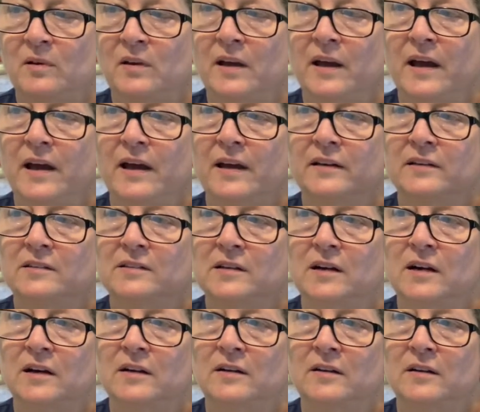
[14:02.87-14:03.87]
and
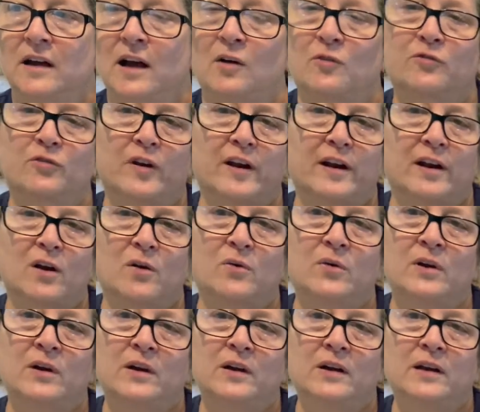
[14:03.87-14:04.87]
Alfredo,
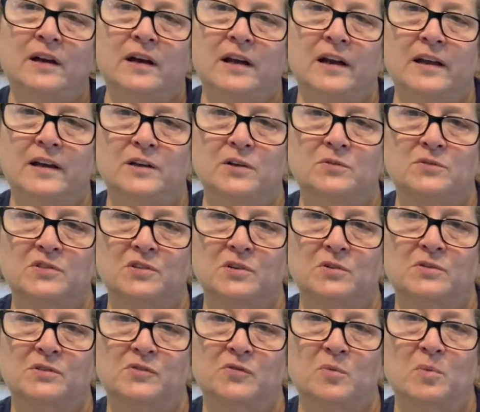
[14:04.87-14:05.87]
and I used
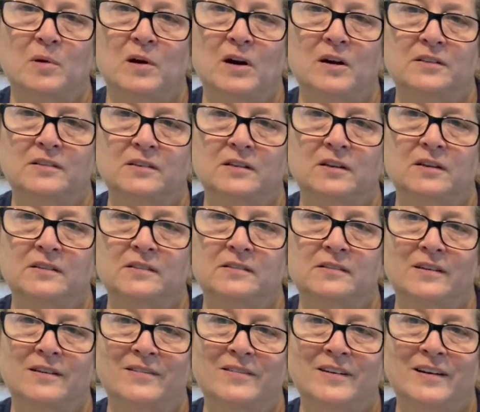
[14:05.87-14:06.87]
those for pasta.
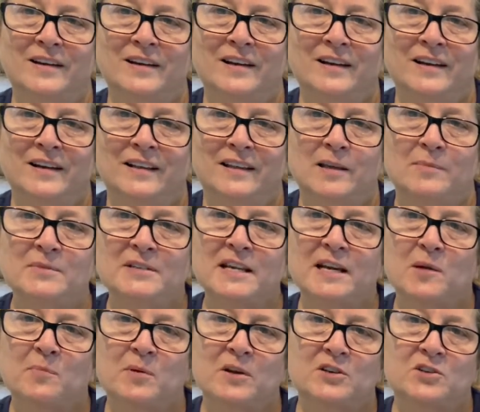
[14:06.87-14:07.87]
So let me
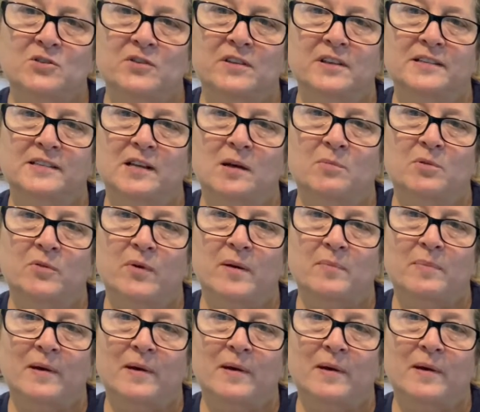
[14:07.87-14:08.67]
take a picture of this. I'll be right